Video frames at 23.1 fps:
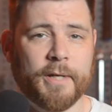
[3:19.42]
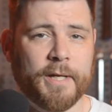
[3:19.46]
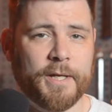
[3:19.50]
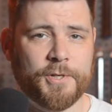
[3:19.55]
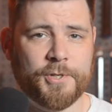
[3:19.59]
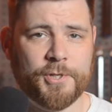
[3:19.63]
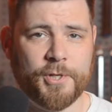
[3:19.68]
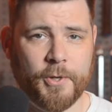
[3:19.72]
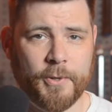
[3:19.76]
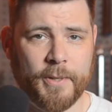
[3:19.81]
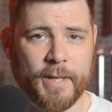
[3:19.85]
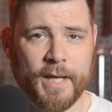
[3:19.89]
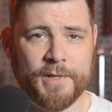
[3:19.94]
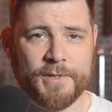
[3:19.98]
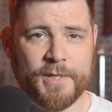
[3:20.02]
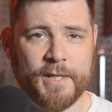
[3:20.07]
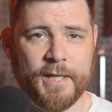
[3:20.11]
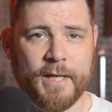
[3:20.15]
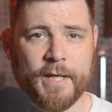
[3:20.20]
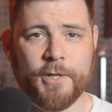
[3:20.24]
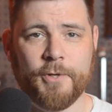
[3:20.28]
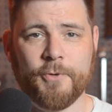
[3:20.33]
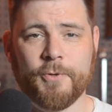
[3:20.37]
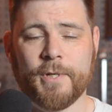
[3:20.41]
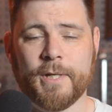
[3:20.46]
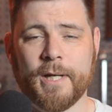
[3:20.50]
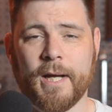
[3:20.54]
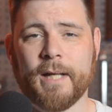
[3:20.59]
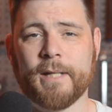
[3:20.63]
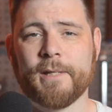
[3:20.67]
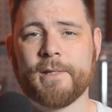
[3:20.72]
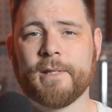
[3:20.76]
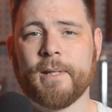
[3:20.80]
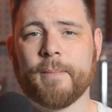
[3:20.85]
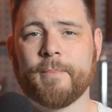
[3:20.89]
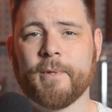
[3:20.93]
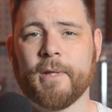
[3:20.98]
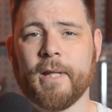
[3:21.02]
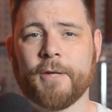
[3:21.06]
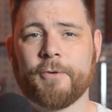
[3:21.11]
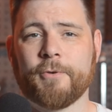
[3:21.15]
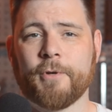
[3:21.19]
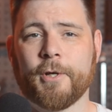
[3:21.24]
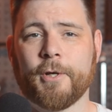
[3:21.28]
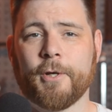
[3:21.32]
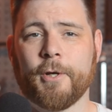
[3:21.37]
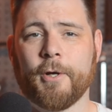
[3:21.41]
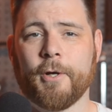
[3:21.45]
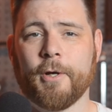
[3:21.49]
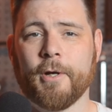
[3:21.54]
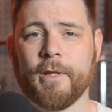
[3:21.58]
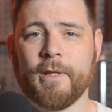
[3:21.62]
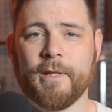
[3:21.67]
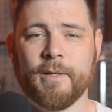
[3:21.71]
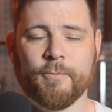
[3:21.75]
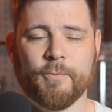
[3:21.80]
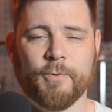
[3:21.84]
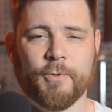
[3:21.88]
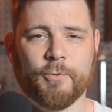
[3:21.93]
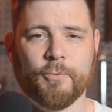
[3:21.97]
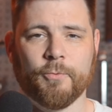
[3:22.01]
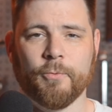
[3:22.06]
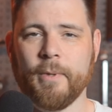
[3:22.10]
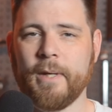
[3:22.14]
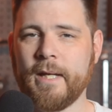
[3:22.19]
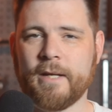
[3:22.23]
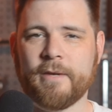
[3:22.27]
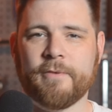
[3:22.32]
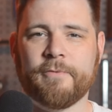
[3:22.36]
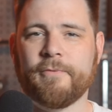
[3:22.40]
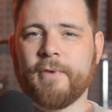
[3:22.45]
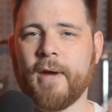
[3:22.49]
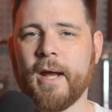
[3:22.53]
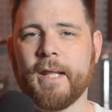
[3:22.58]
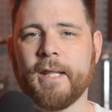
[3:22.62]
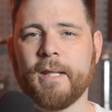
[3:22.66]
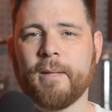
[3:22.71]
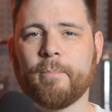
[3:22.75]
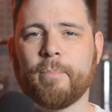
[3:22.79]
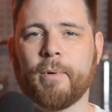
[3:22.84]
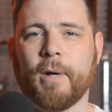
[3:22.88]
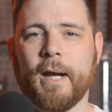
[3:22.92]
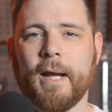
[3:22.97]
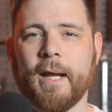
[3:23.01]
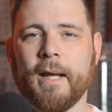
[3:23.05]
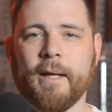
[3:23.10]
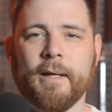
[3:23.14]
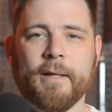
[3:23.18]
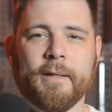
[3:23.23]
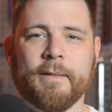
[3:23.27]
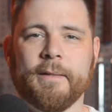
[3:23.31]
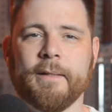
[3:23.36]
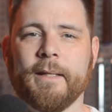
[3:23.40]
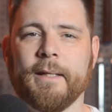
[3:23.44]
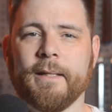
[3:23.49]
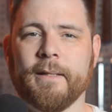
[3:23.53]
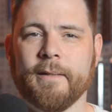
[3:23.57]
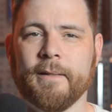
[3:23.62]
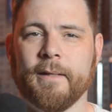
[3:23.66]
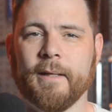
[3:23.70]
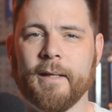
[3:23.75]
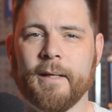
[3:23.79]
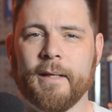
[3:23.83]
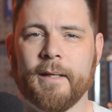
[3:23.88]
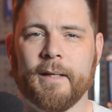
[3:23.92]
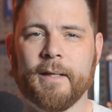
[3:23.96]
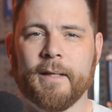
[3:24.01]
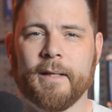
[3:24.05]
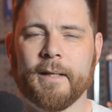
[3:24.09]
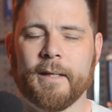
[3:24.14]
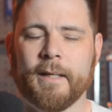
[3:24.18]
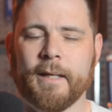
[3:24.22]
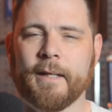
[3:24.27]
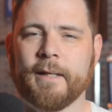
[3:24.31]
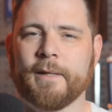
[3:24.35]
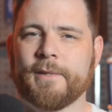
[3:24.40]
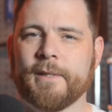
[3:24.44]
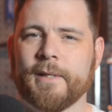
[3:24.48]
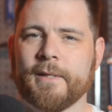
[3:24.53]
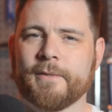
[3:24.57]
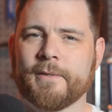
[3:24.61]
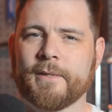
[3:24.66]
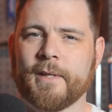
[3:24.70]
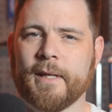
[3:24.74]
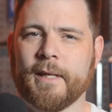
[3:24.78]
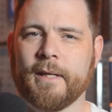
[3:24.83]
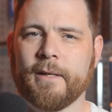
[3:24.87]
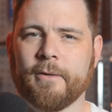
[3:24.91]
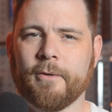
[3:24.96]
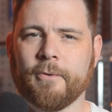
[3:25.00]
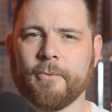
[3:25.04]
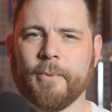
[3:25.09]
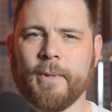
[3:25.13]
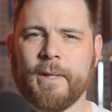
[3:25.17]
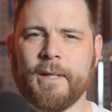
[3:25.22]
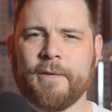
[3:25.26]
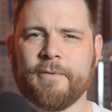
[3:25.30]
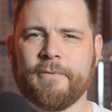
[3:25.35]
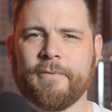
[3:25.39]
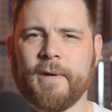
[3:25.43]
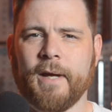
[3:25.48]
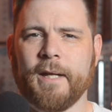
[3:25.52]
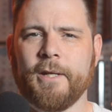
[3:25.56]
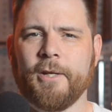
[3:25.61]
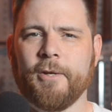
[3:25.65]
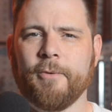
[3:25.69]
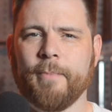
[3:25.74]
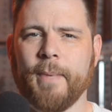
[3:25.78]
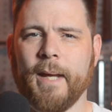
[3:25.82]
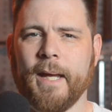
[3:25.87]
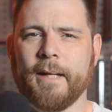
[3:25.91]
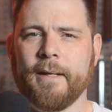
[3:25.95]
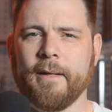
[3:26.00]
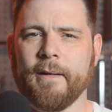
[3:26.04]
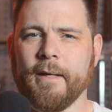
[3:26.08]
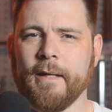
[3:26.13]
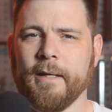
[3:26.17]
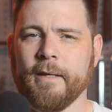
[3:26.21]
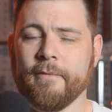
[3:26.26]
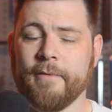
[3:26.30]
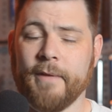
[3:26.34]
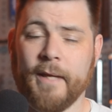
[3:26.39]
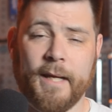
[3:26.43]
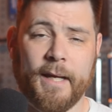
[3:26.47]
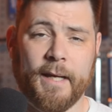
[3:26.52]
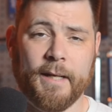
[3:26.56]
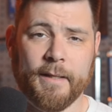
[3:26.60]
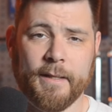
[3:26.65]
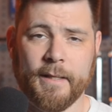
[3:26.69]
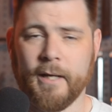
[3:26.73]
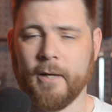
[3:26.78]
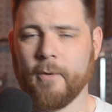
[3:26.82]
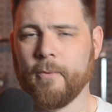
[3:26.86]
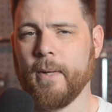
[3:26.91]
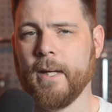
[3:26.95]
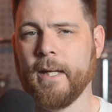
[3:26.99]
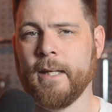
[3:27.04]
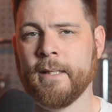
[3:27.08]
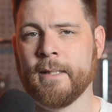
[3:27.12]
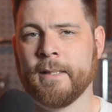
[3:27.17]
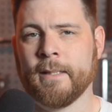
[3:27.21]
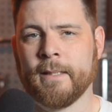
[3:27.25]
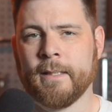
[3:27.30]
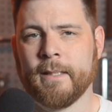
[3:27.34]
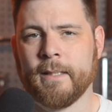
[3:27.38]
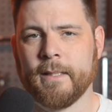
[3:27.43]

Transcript: is showcasing a new concept electric car that will redefine the brand, and kind of sounds like it'll redefine humanity if they had it their way.